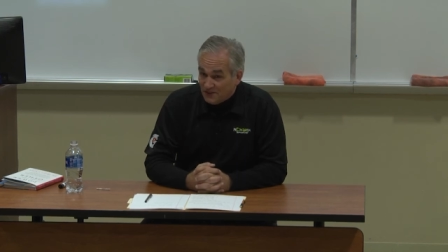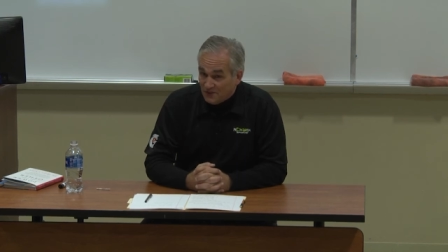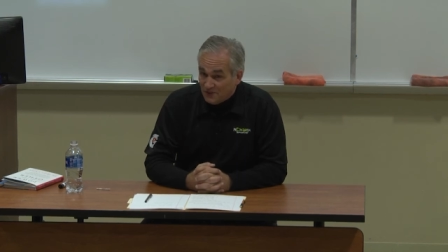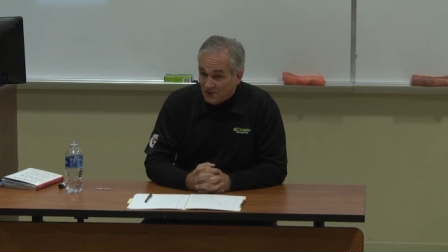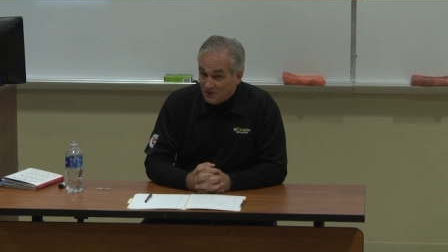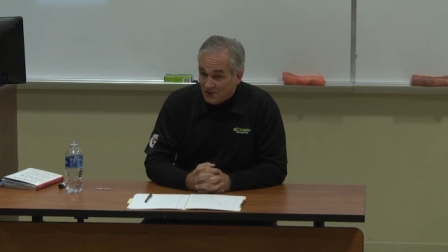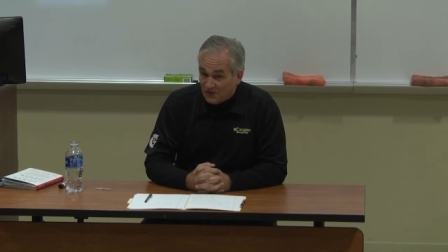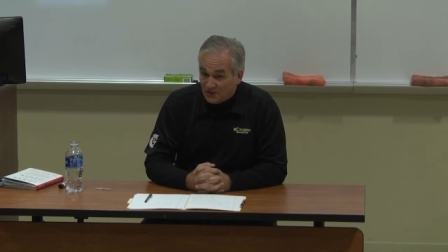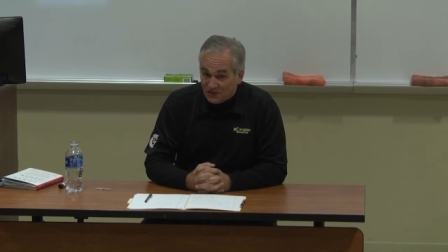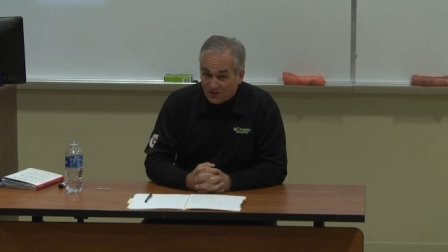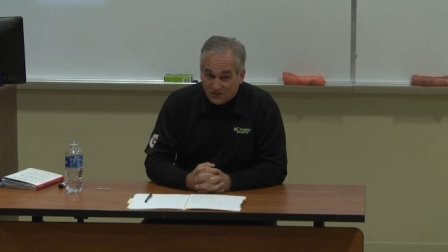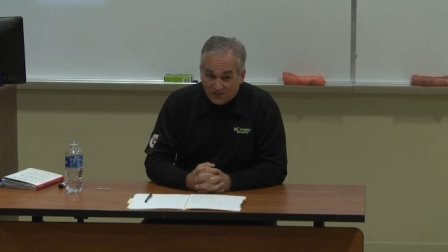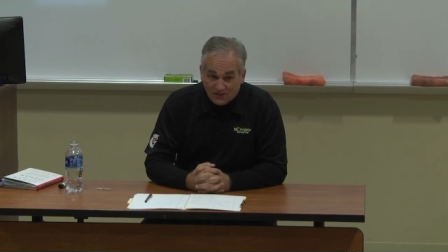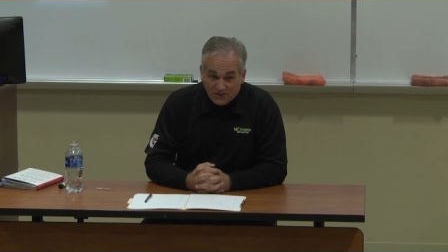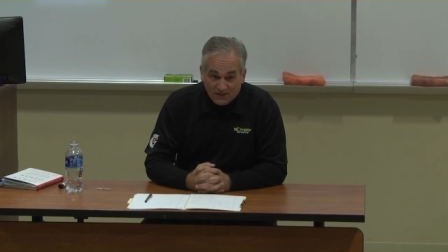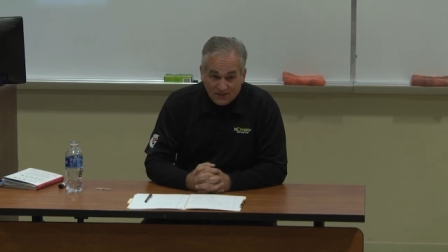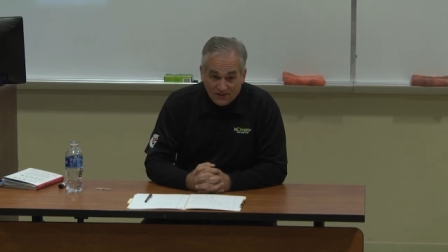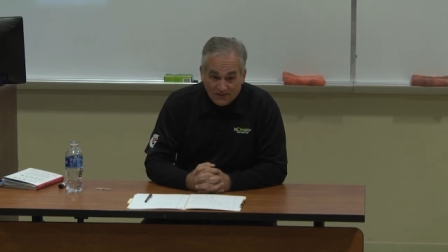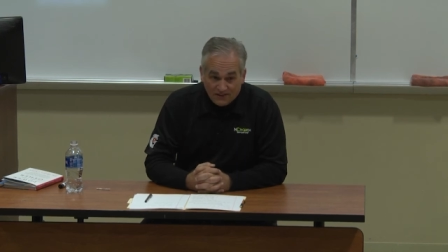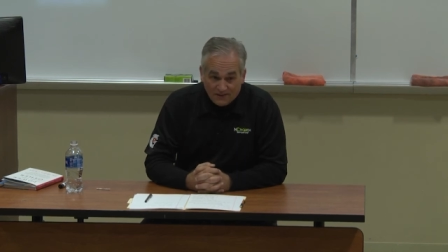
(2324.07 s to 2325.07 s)
with
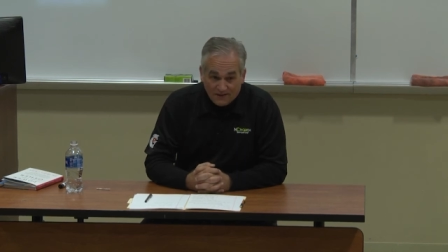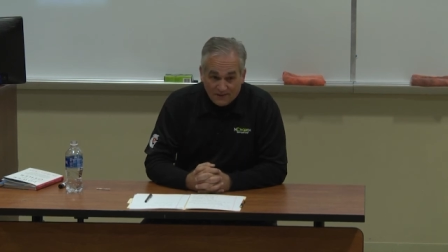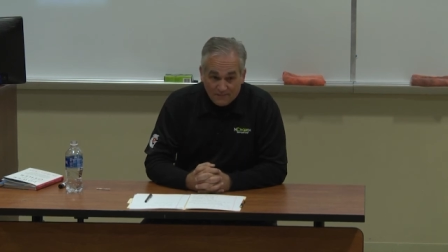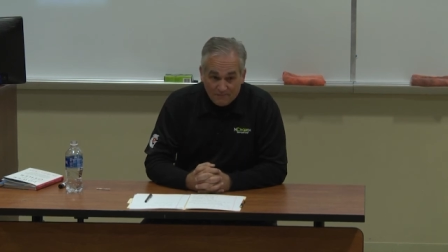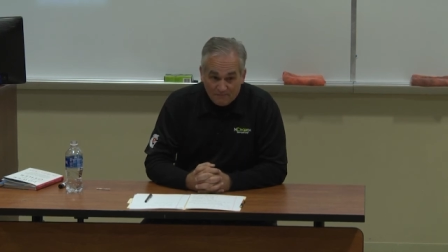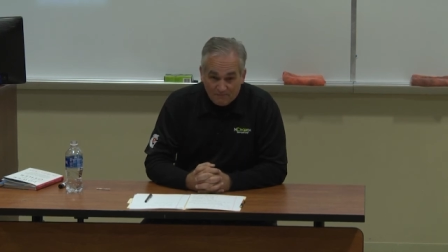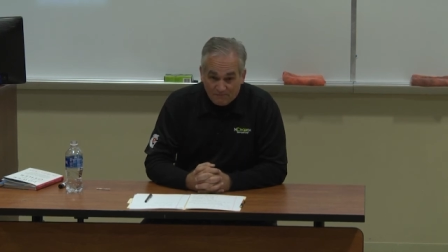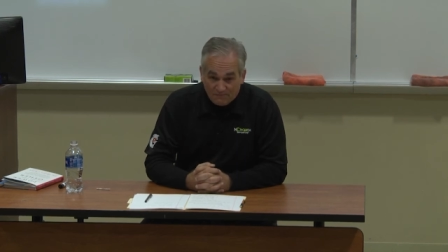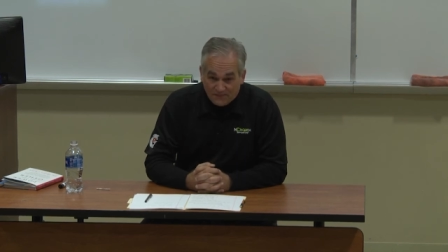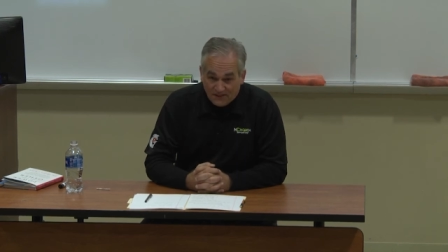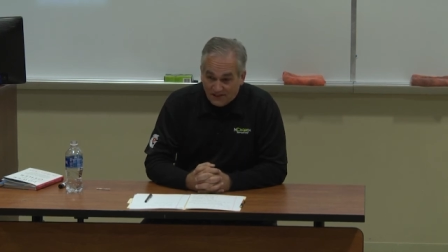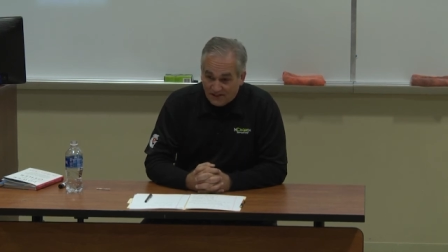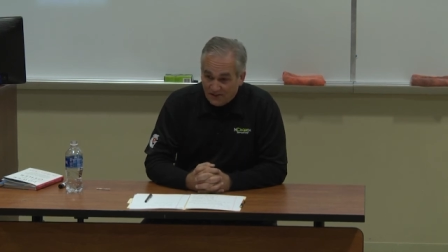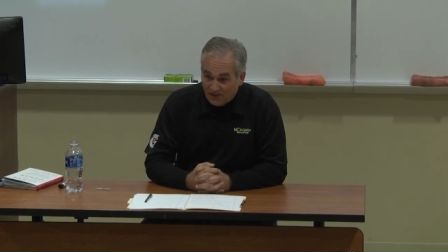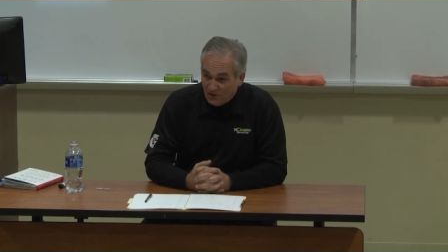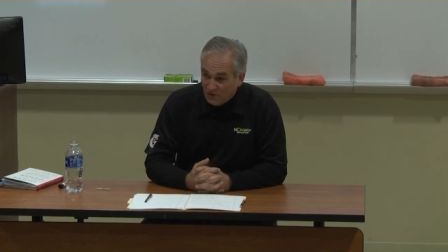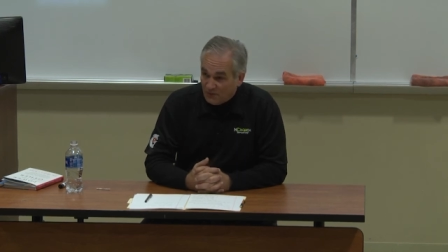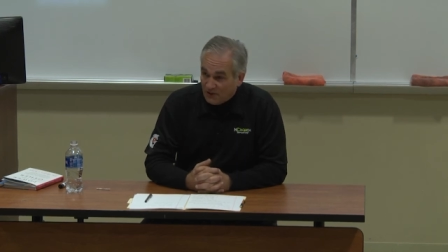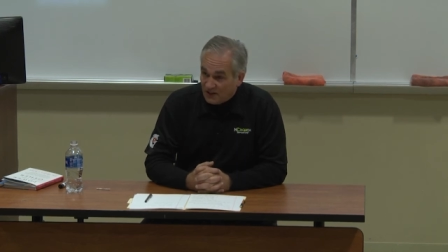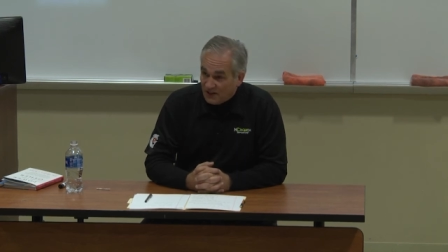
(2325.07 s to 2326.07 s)
um, a
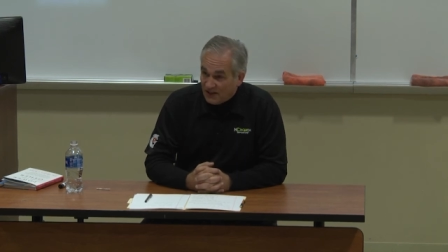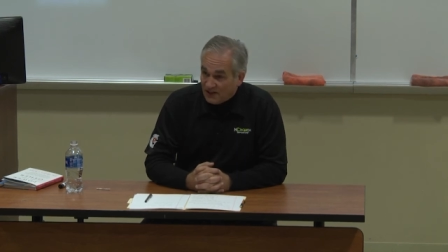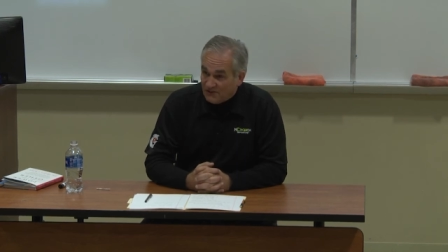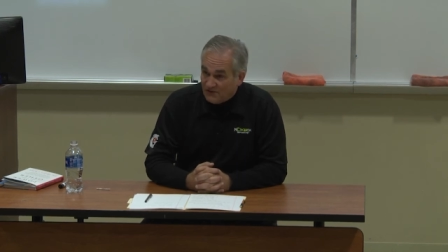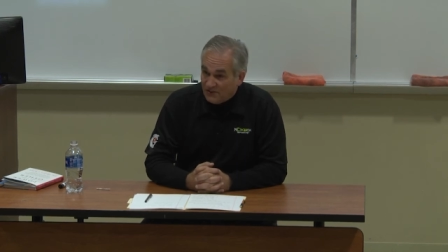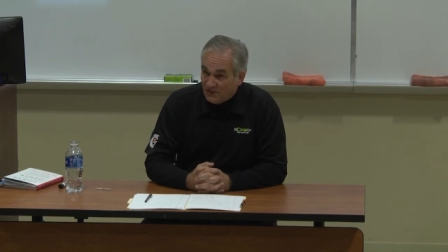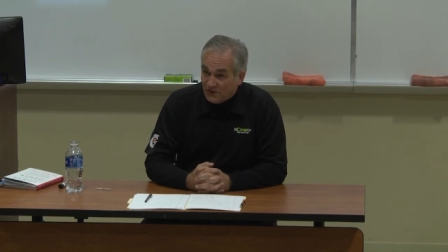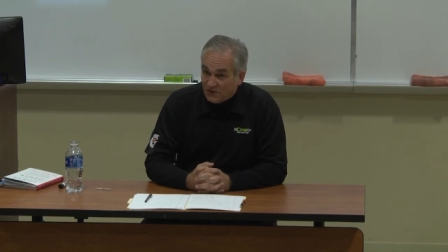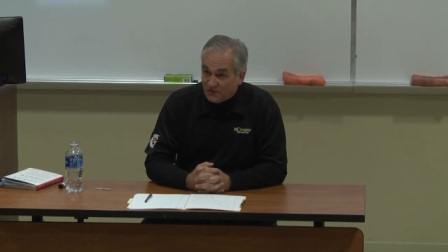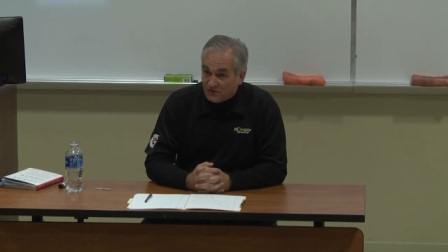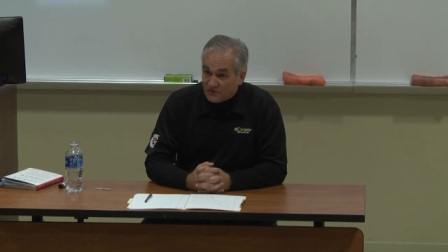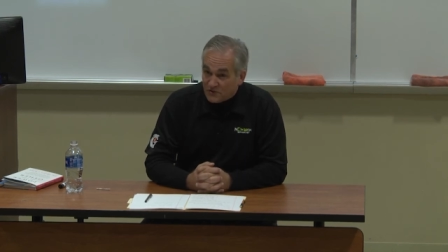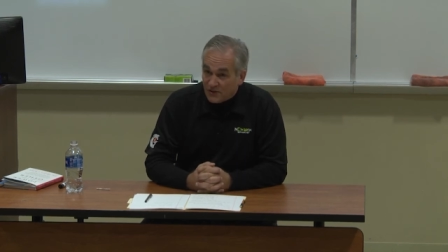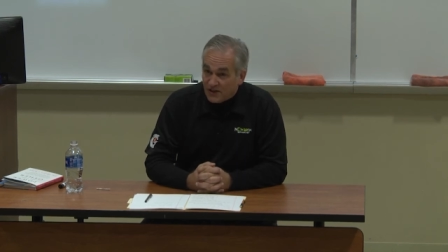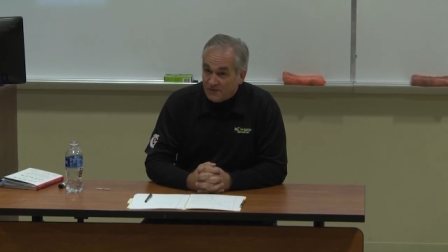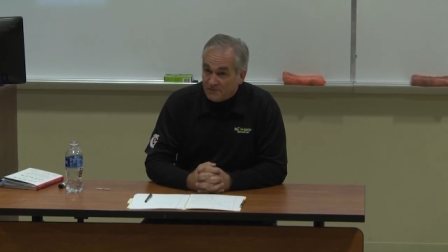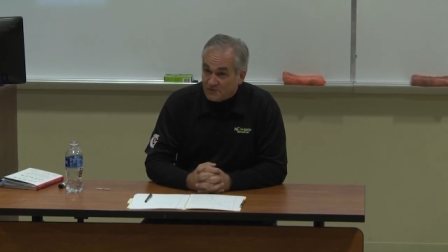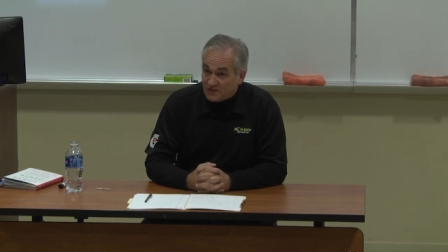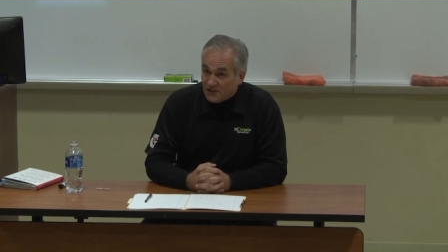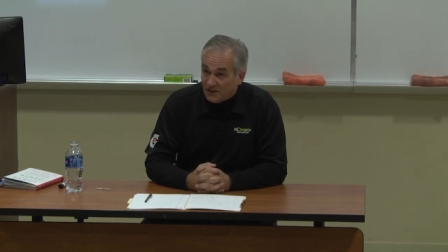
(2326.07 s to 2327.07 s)
little bit like Field of
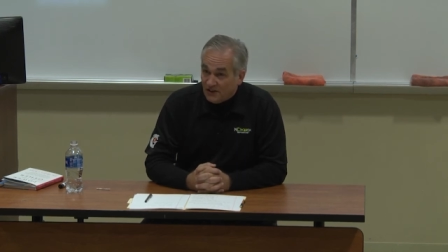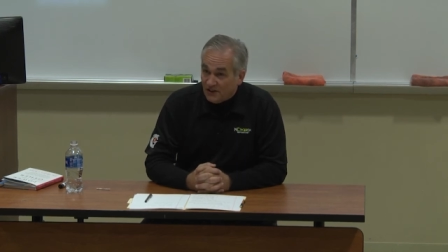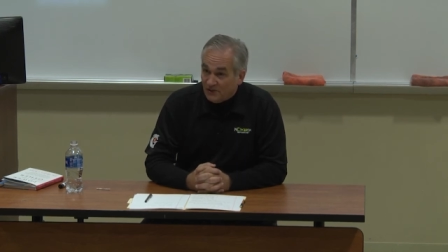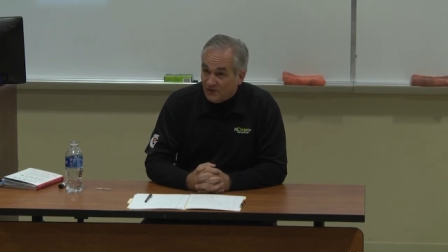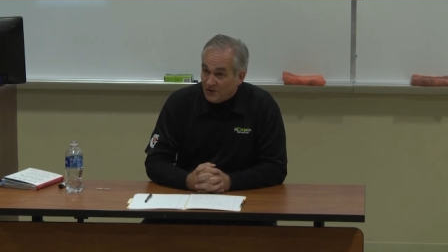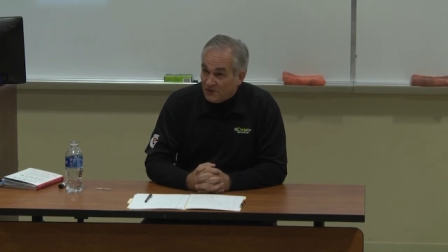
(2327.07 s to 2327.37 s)
Dreams, you know.